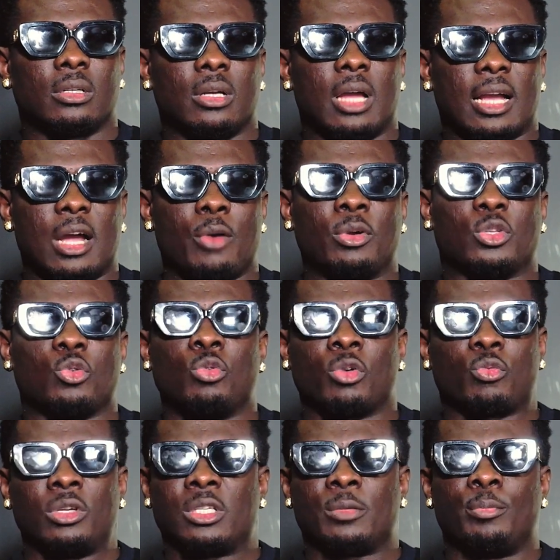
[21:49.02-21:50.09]
I can't wait to
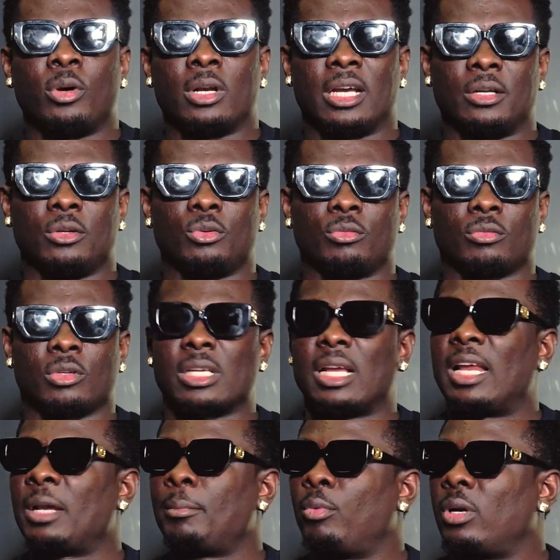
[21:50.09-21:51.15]
work with Burna though, because I
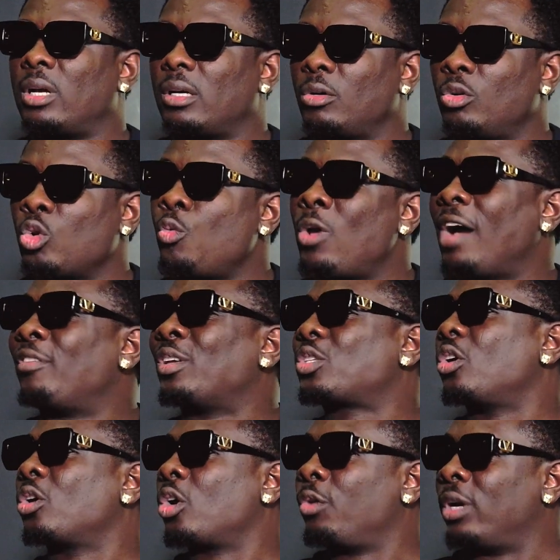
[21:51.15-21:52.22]
like Burna. Though we have a
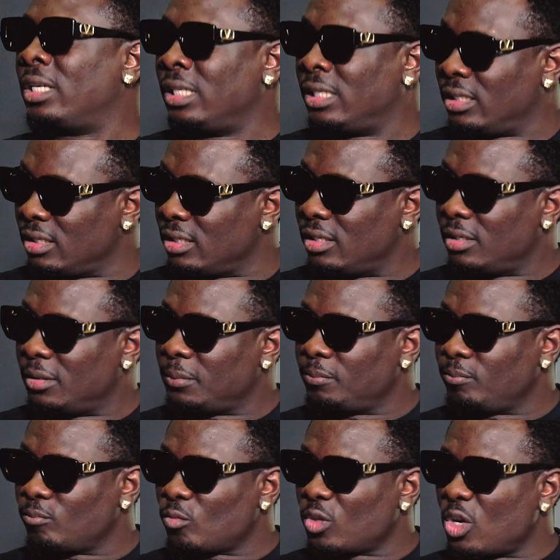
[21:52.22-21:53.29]
song already.
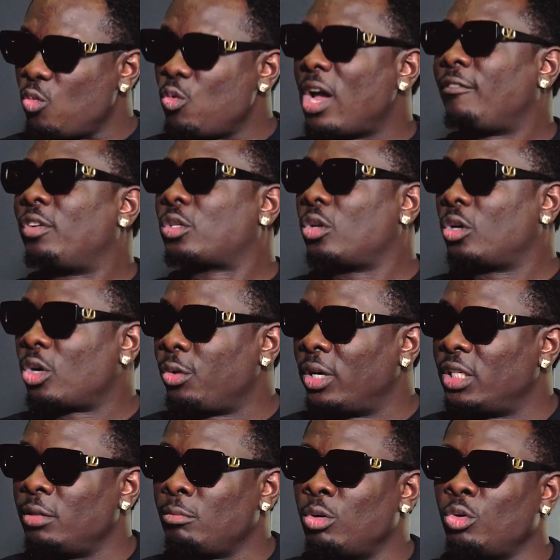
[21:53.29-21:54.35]

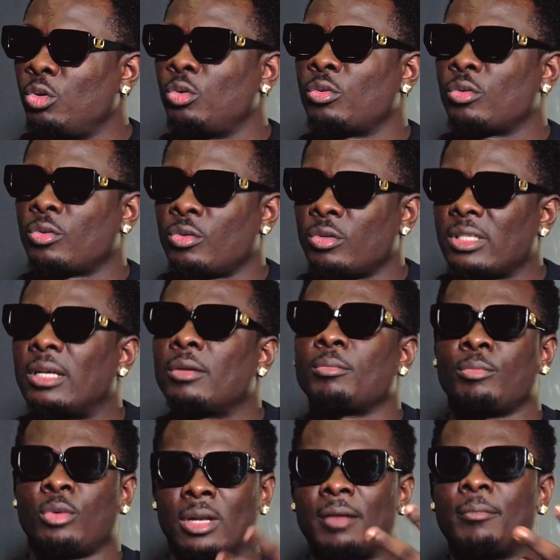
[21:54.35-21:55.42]
Bro,
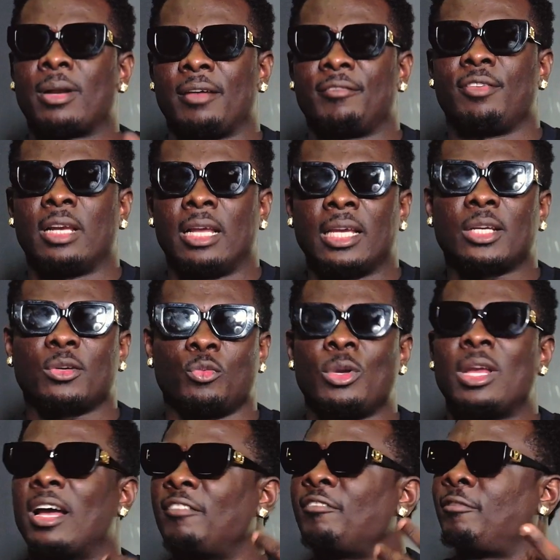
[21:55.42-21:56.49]
but I feel like we
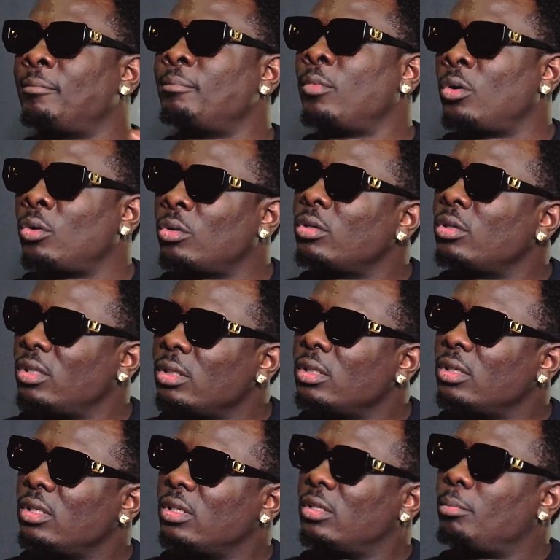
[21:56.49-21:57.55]
have more
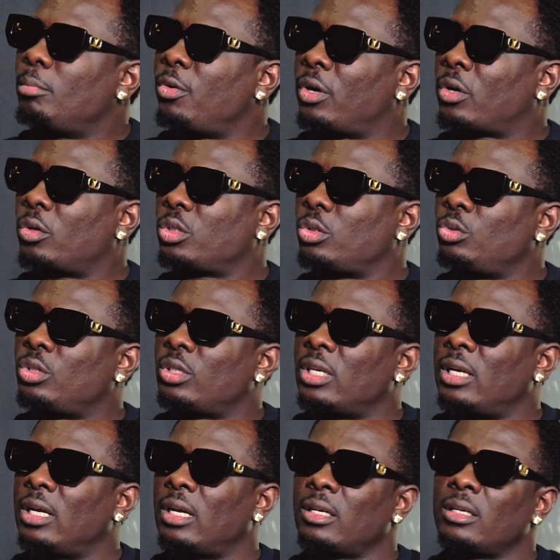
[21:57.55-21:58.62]
records to do
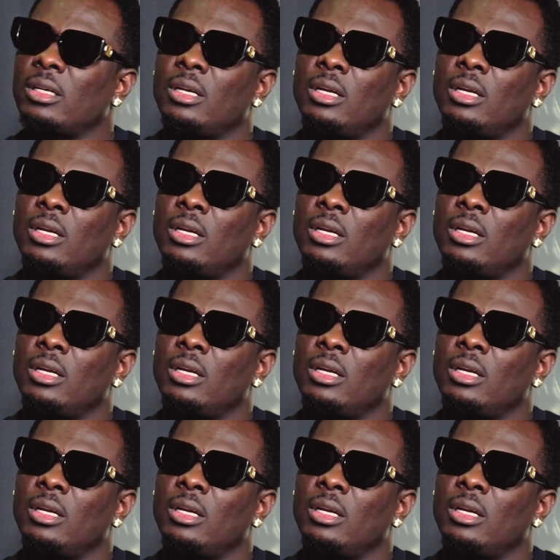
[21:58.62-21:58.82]
together.